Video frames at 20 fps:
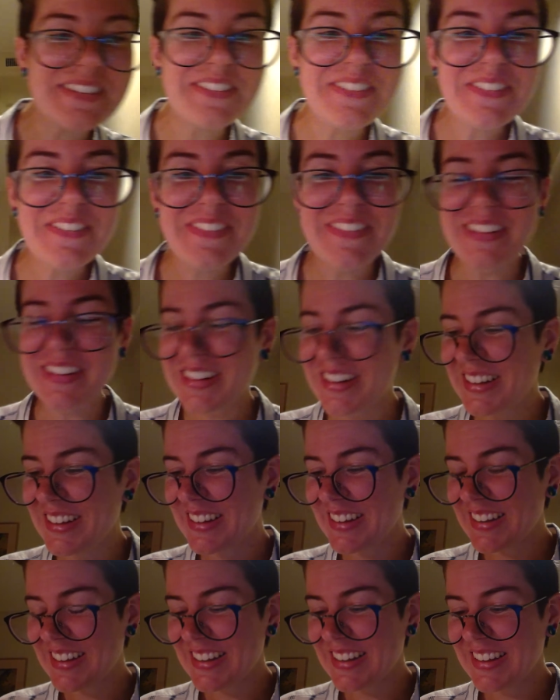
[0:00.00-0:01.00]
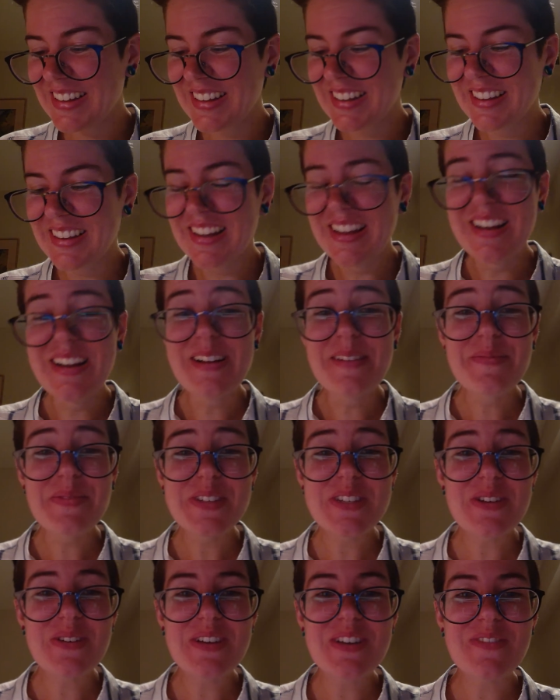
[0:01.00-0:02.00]
Oh.
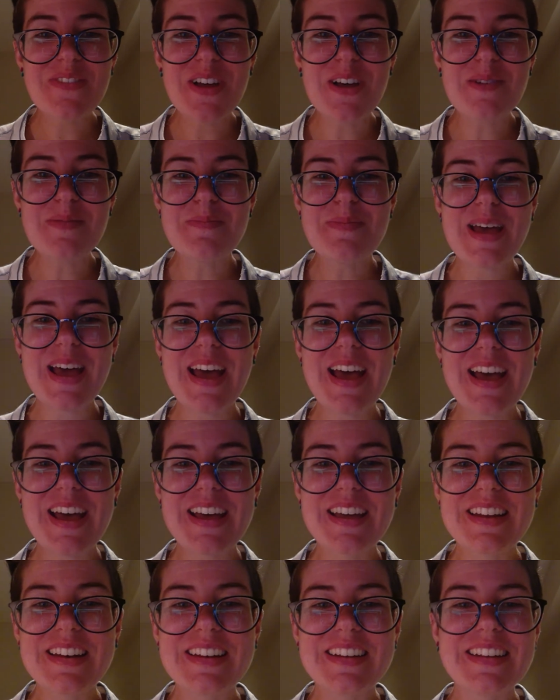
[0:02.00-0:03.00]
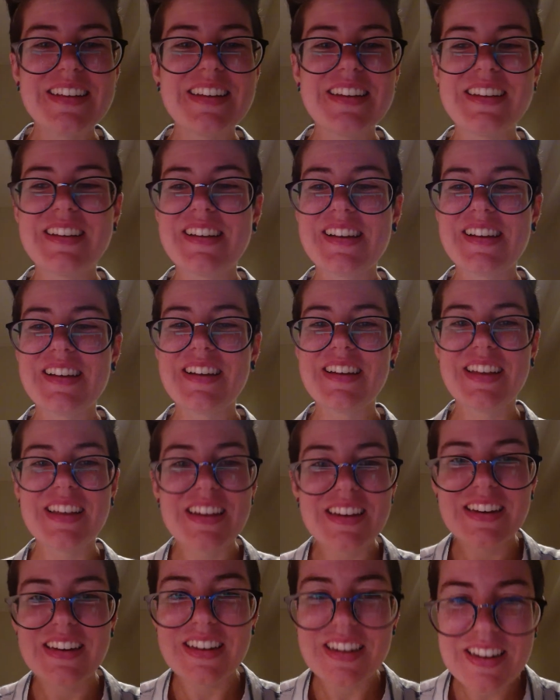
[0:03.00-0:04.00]
So he felt bad,
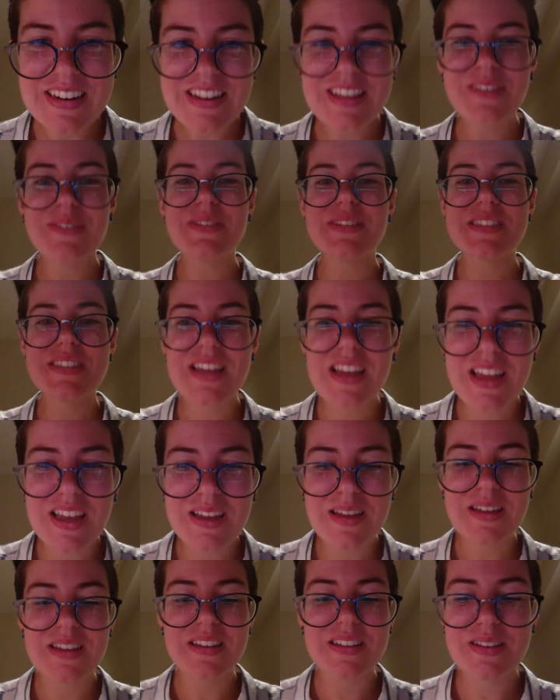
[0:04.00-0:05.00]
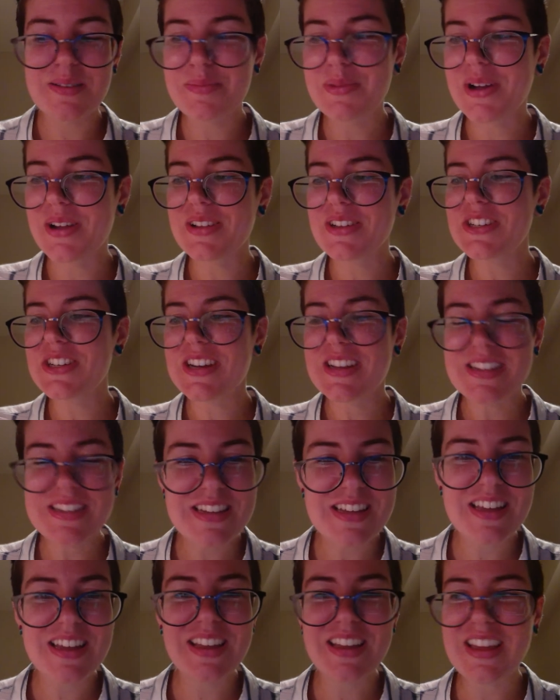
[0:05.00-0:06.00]
and he was like
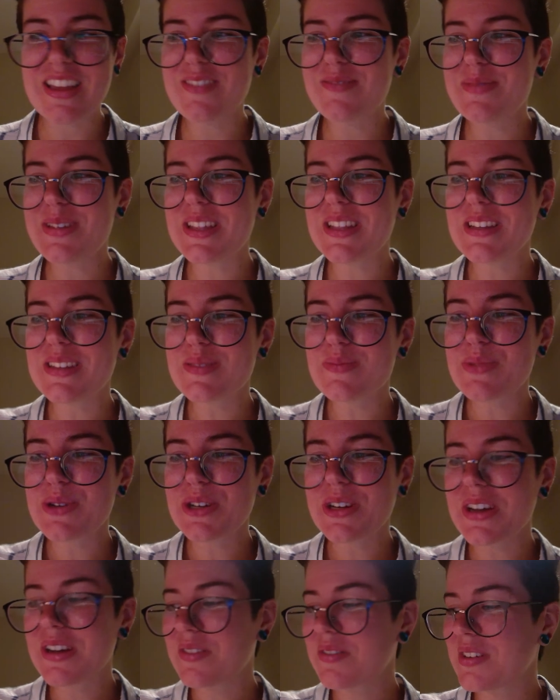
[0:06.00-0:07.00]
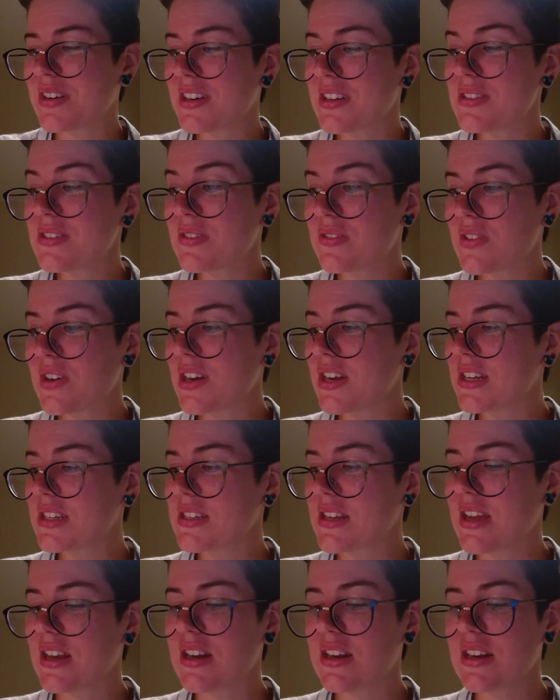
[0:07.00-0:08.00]
apologizing and gave me this book cover. He was very
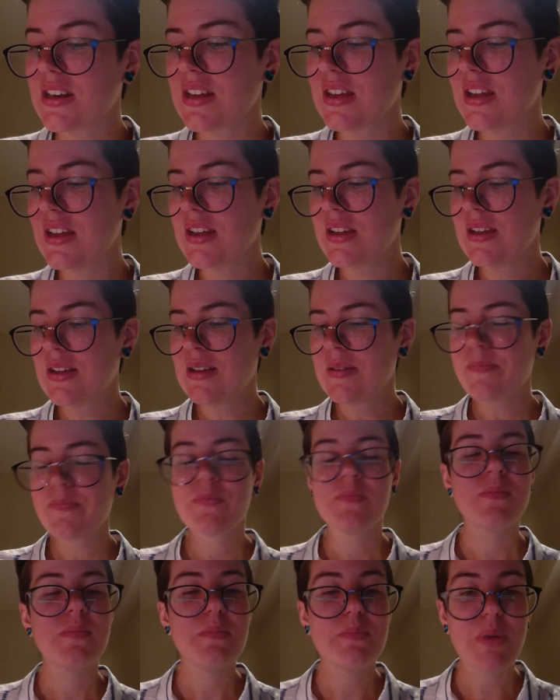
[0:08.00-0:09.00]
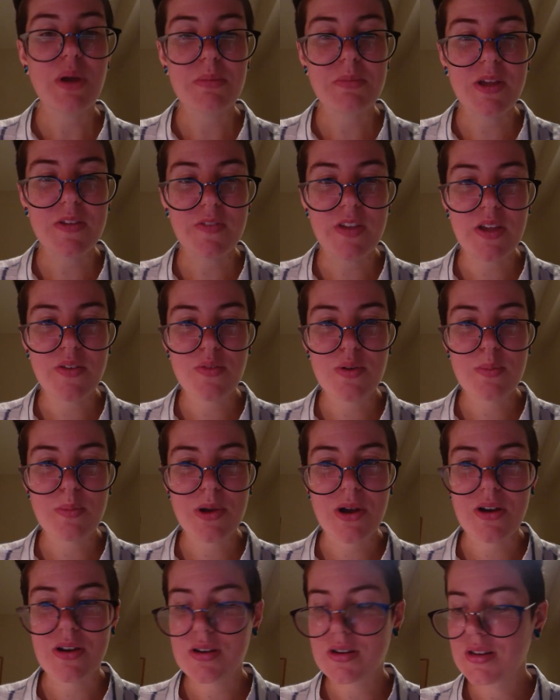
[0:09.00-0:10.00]
excited. But my favorite
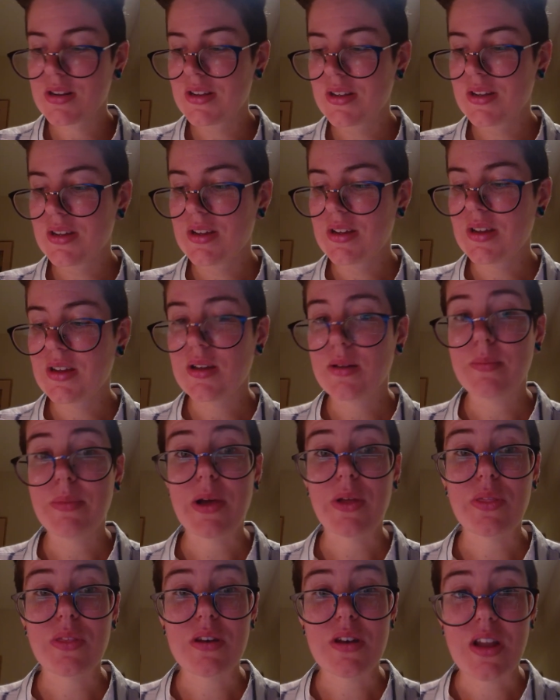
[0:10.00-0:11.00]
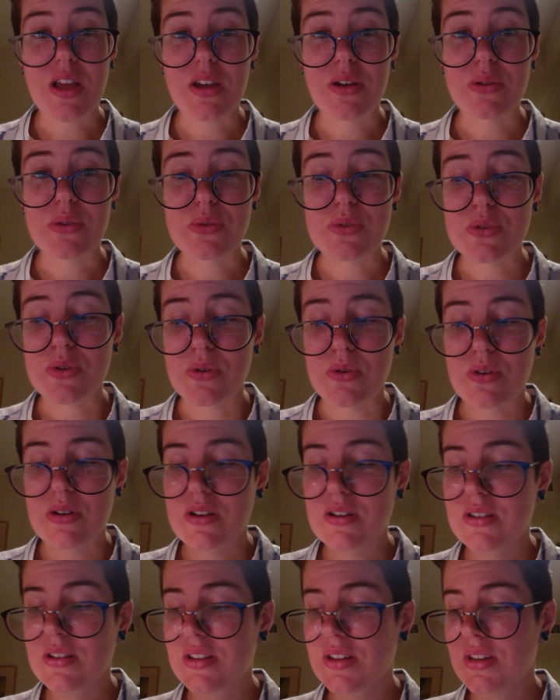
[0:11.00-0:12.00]
part about the Neko
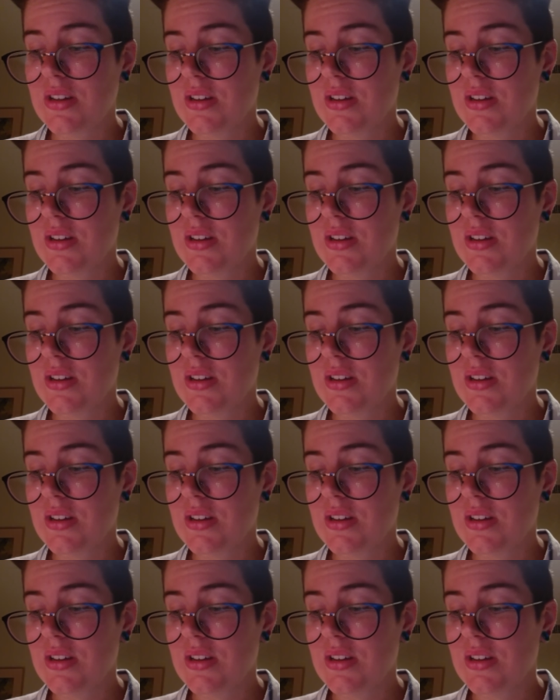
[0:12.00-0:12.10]
store,